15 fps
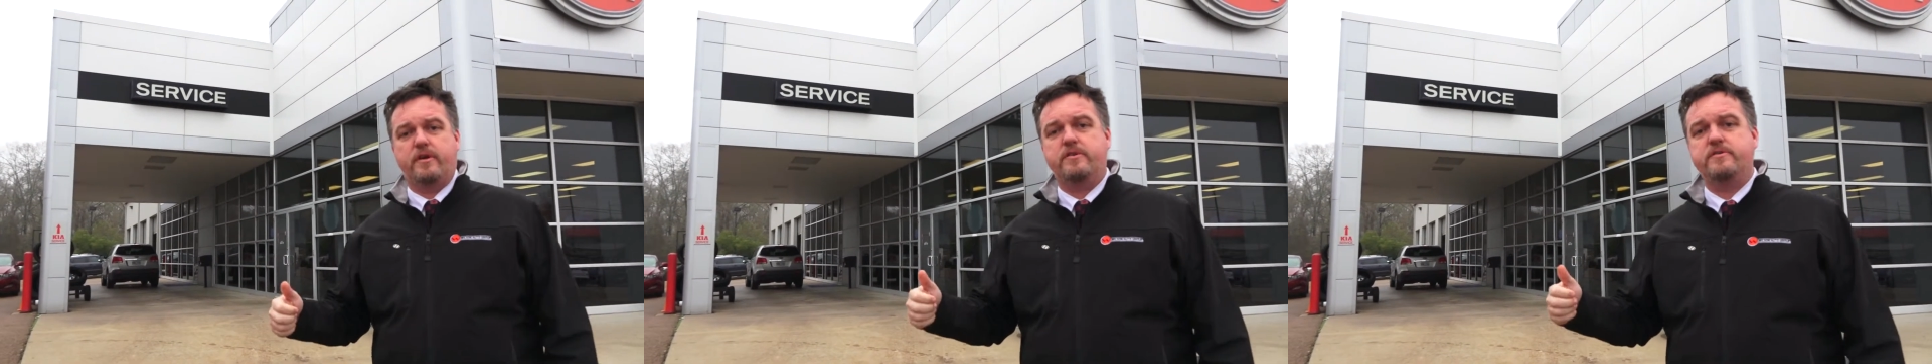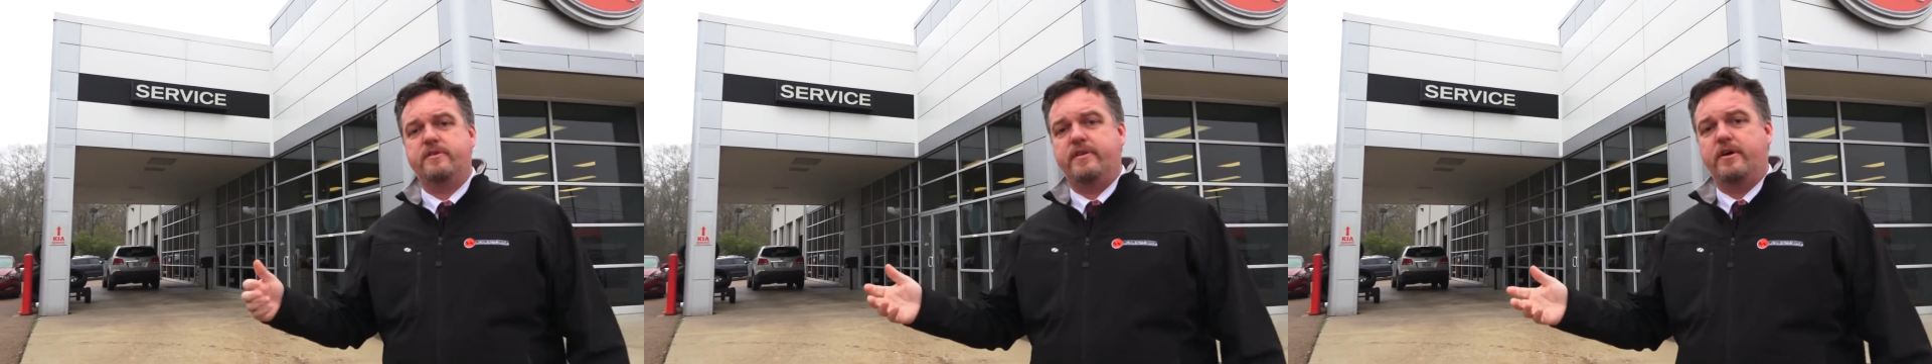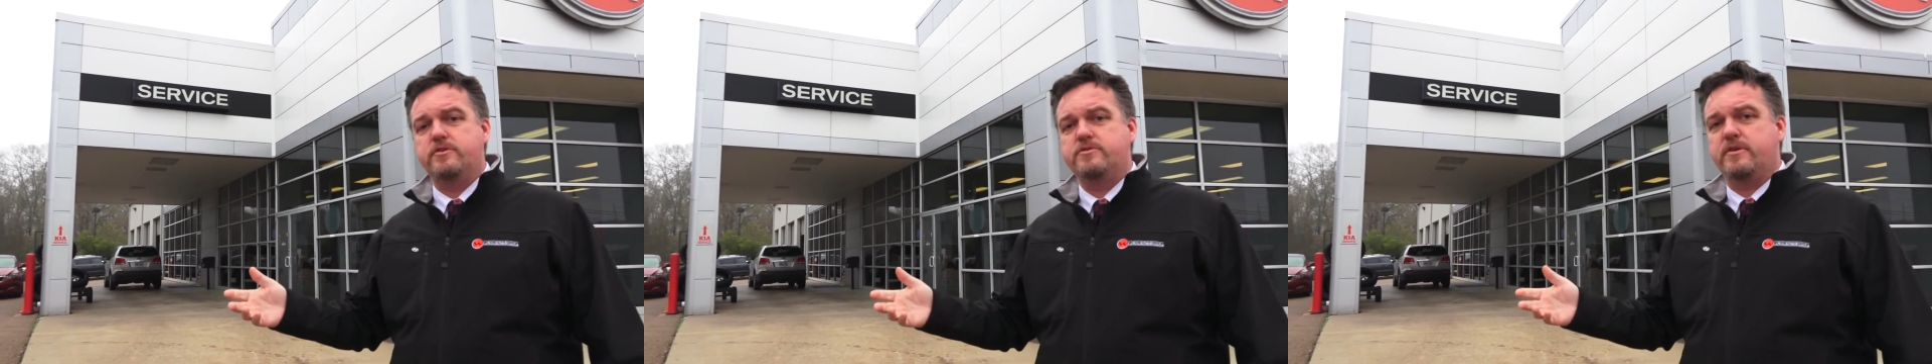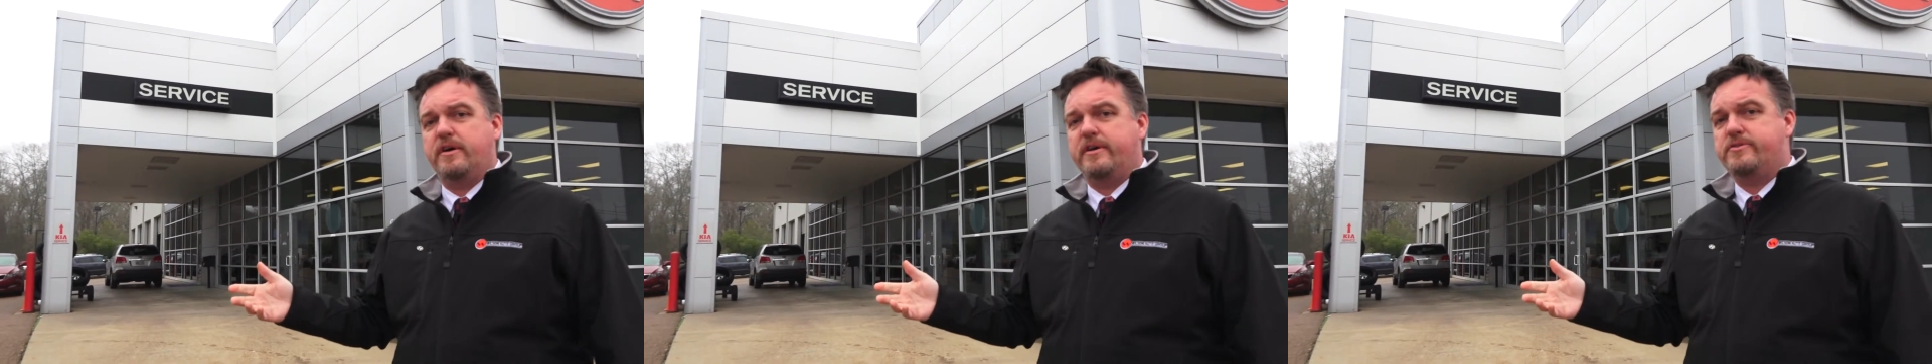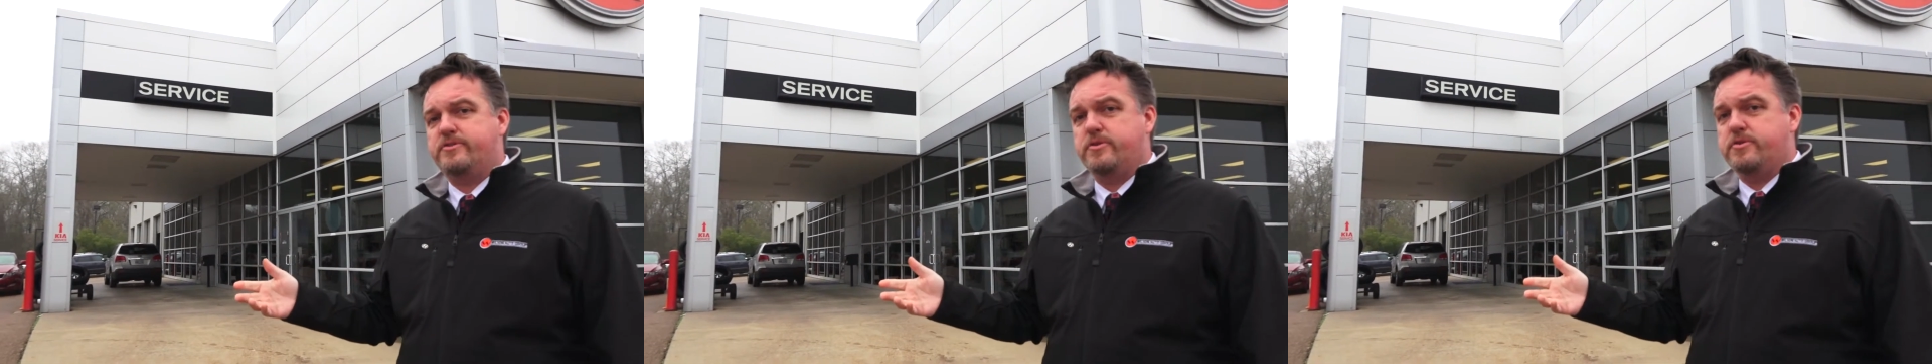Those, those
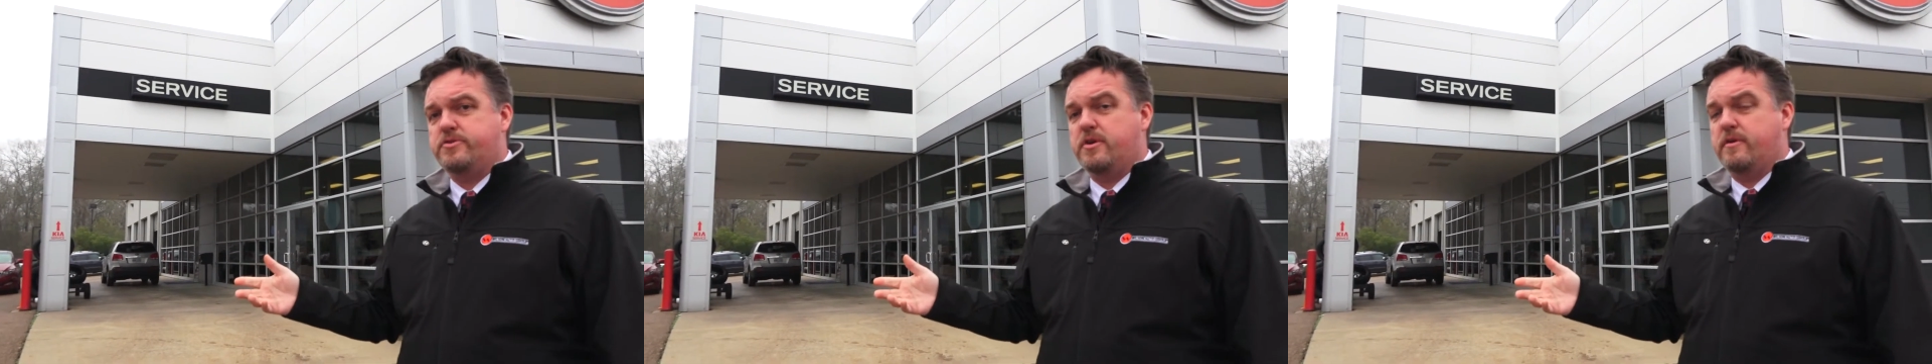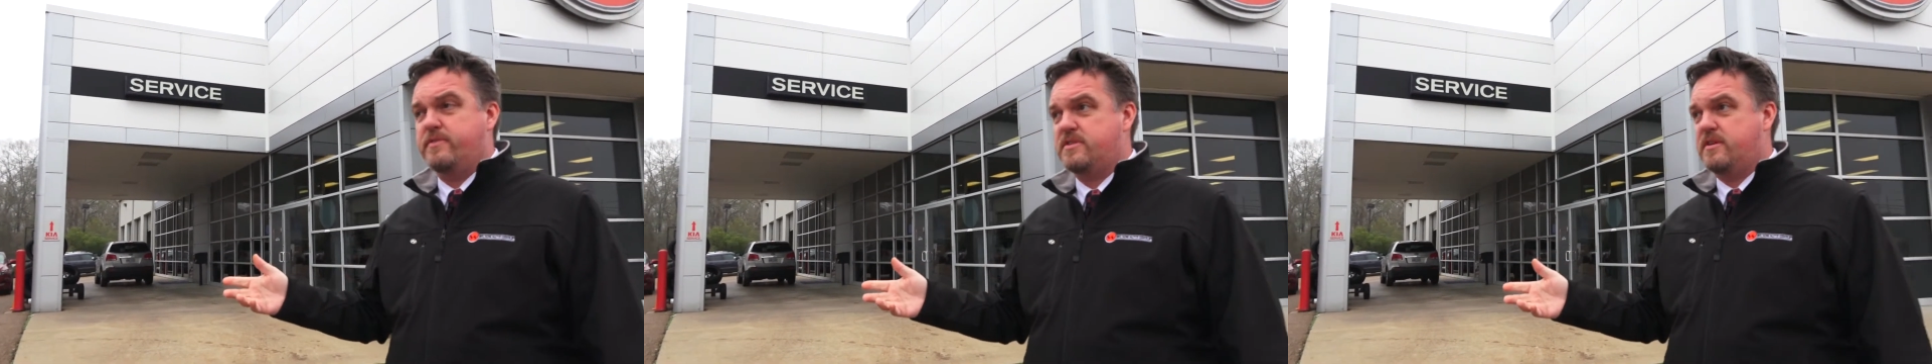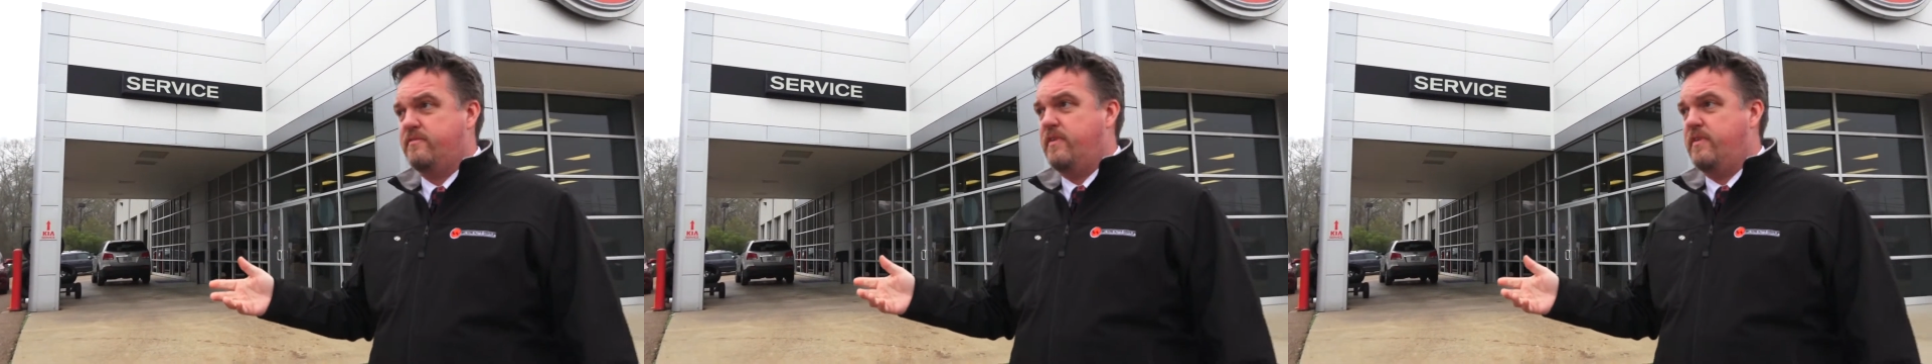are our two service